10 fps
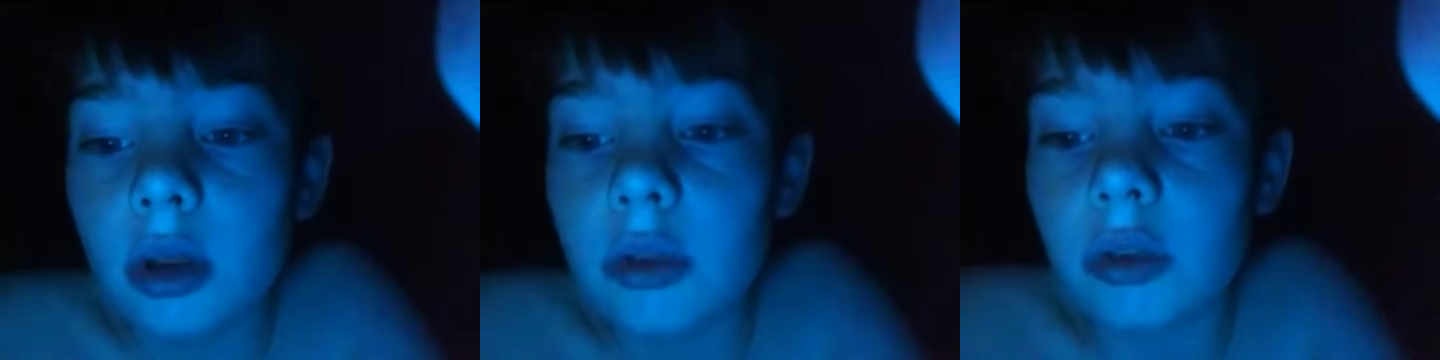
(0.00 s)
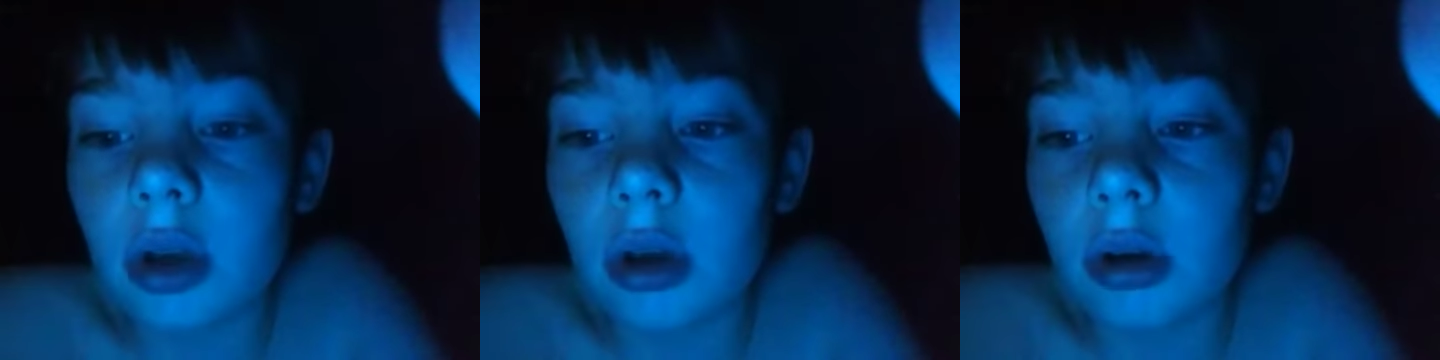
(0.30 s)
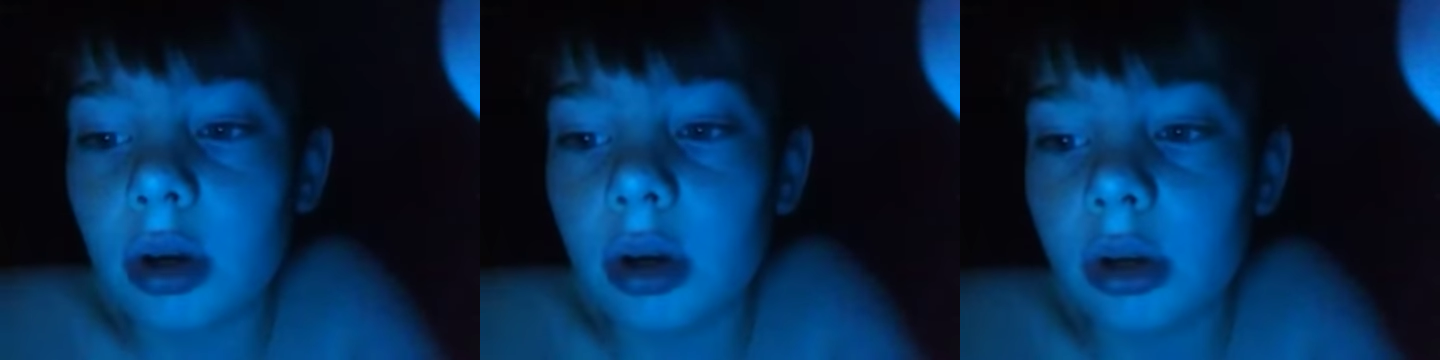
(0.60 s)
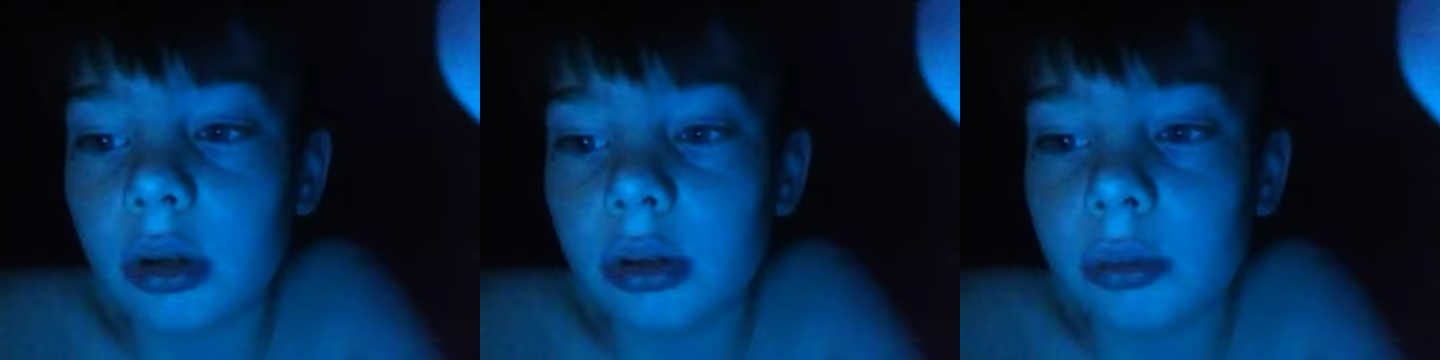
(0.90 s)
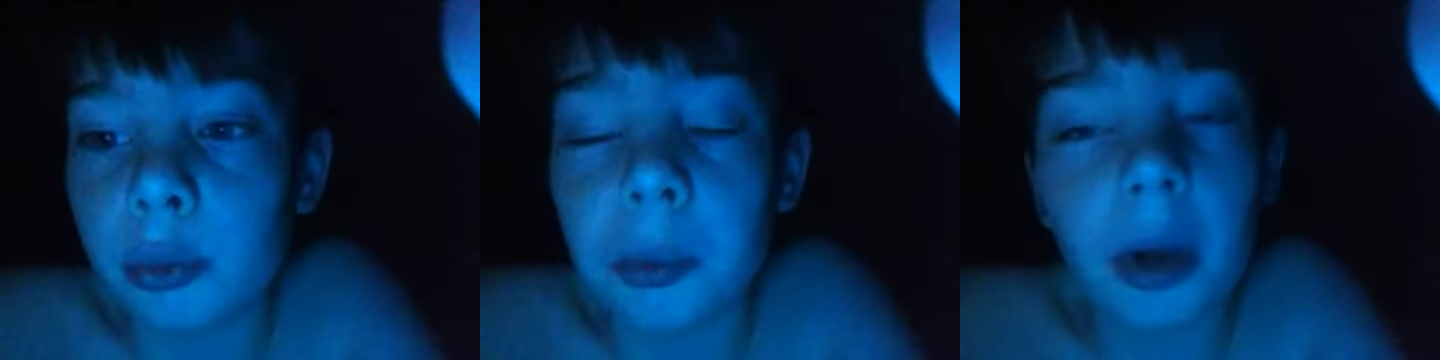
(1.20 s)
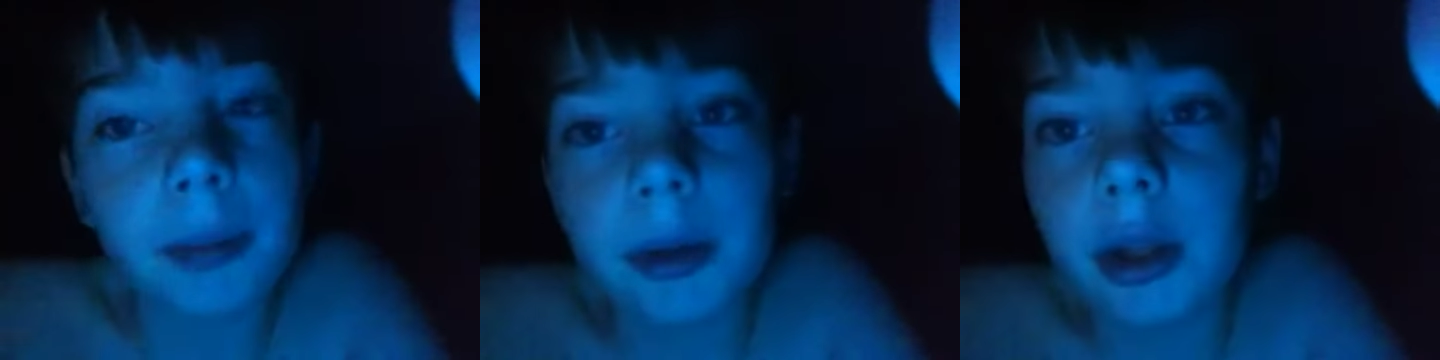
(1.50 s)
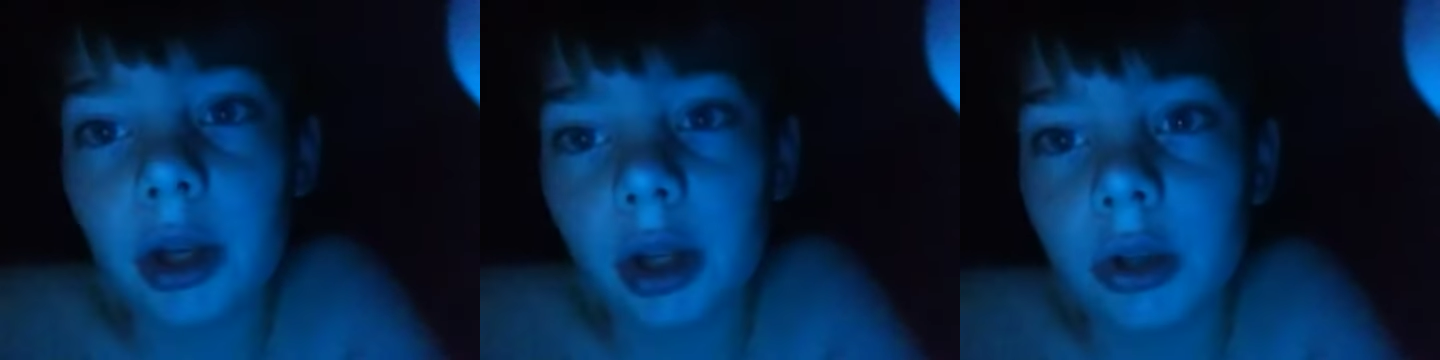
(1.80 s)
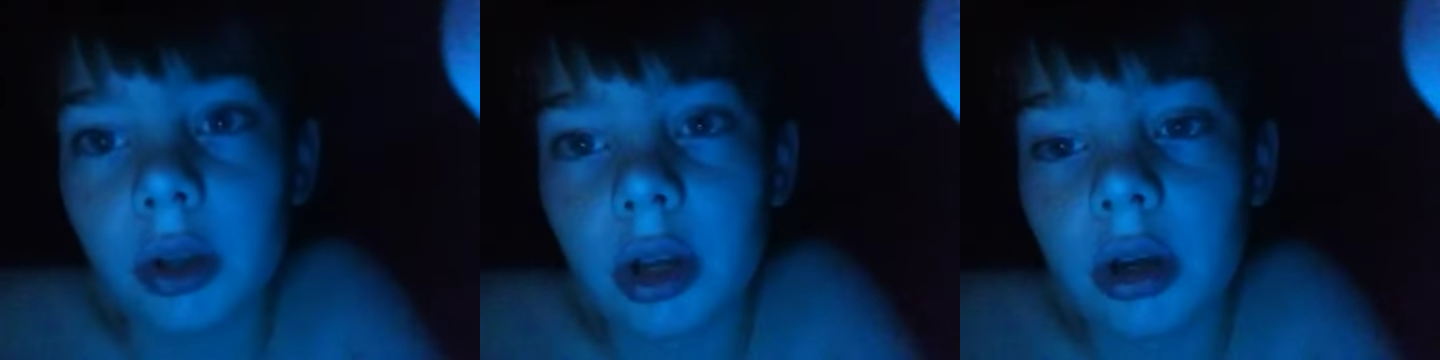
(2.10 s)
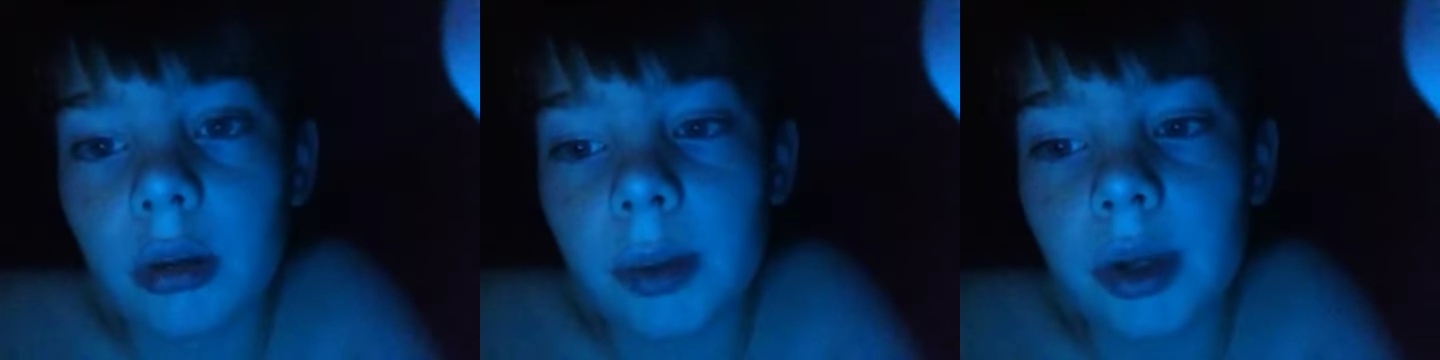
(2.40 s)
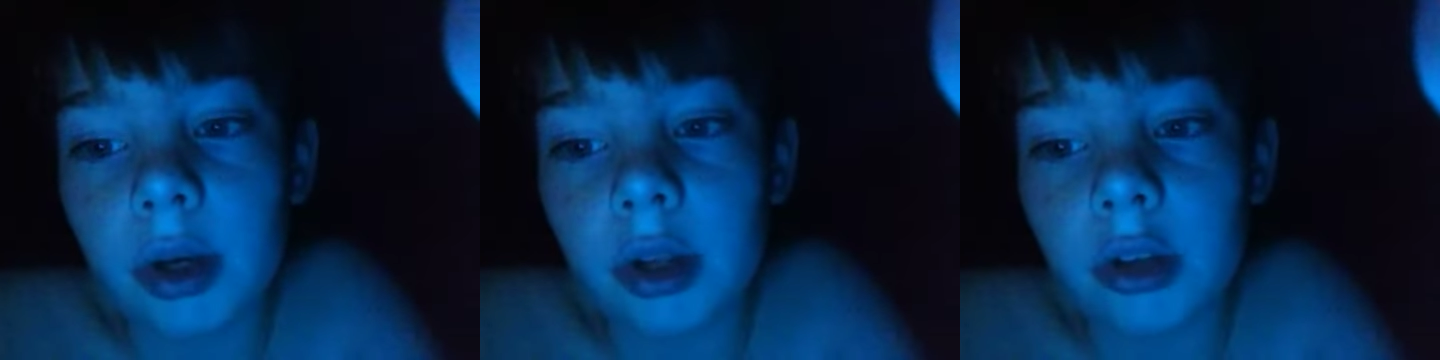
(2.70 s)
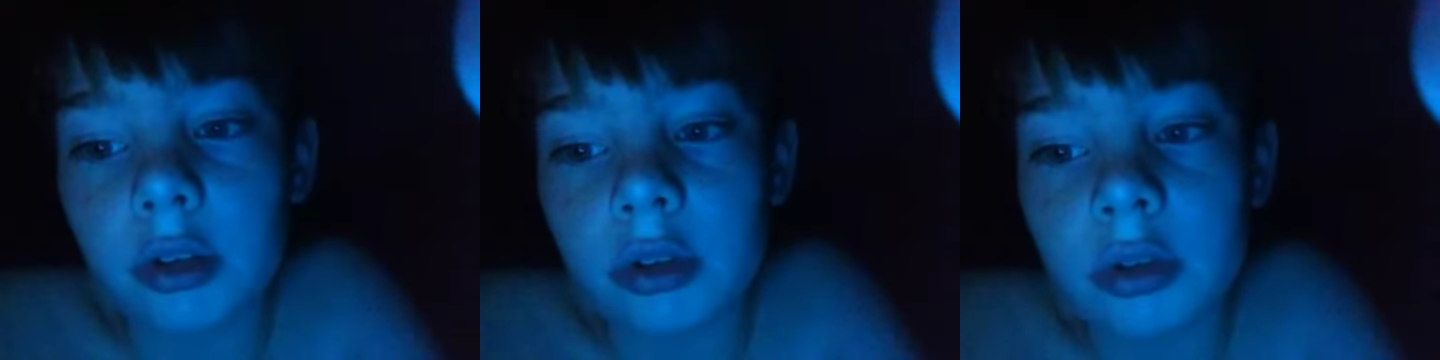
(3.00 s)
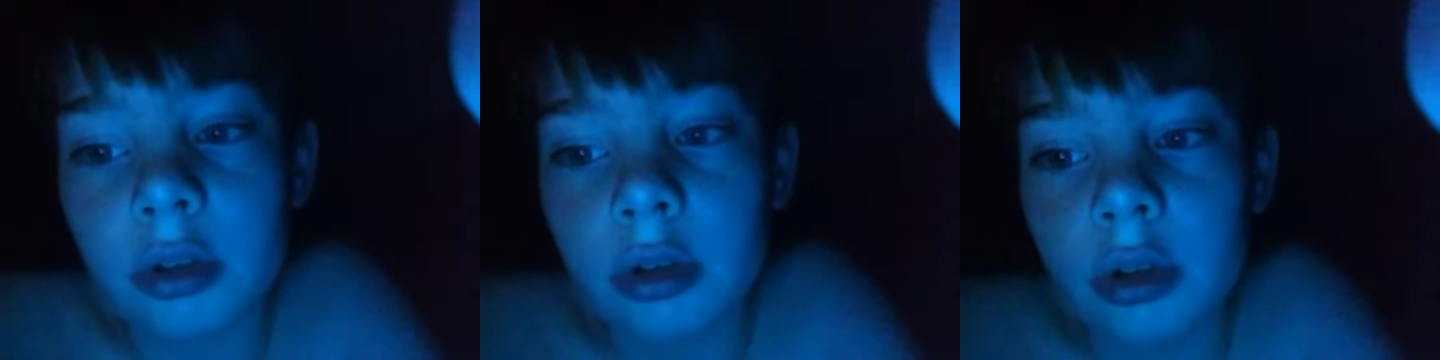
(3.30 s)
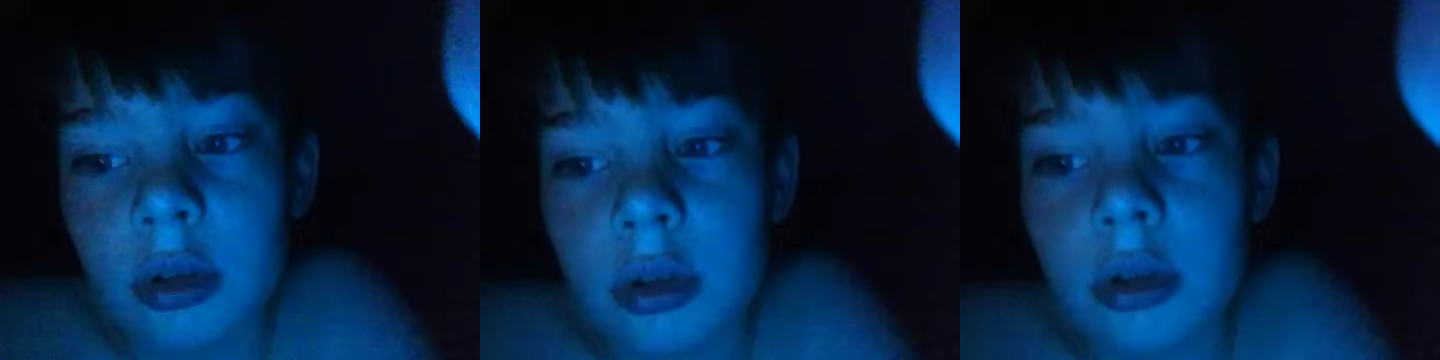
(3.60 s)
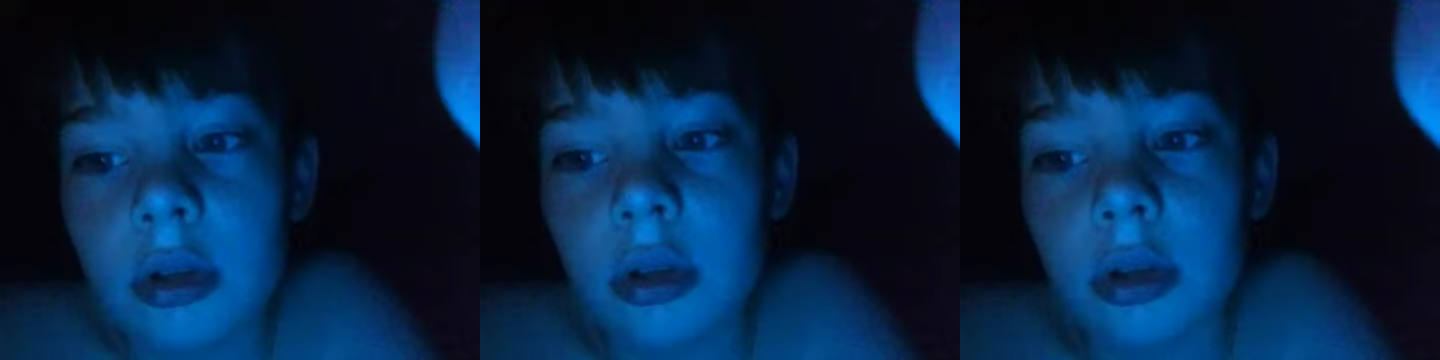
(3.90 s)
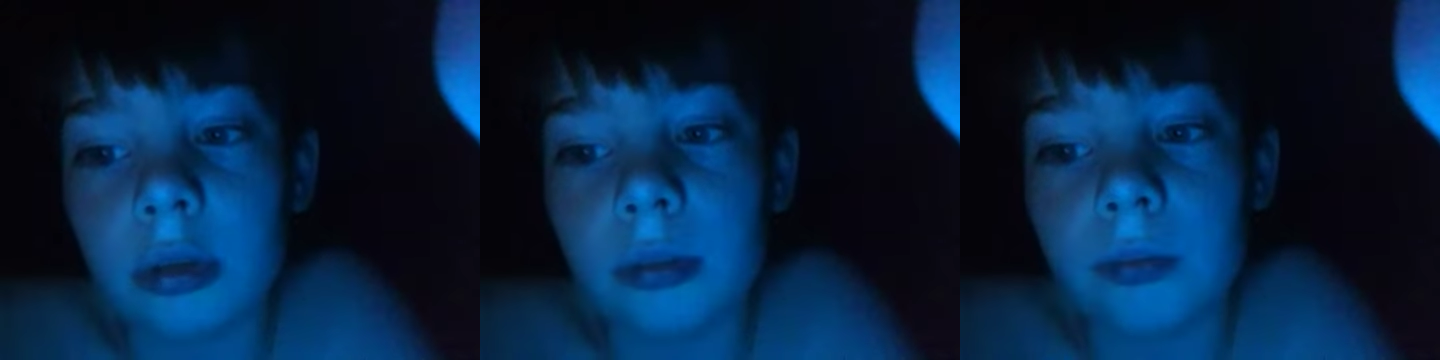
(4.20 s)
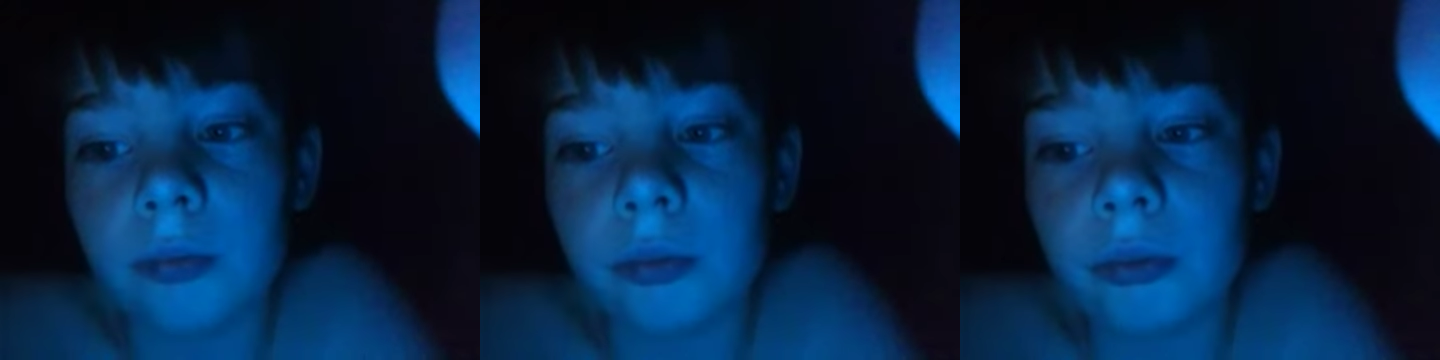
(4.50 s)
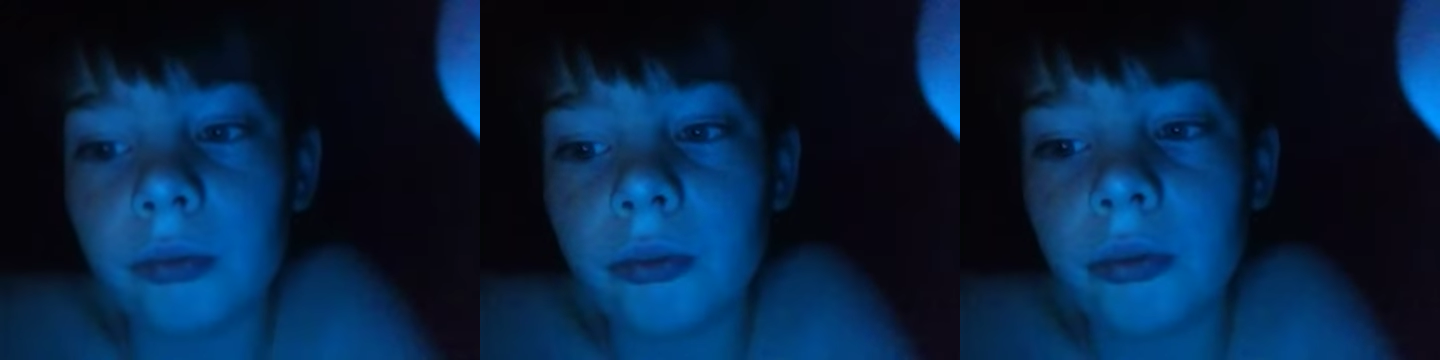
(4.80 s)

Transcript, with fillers: So uh, we might be getting a litter because um,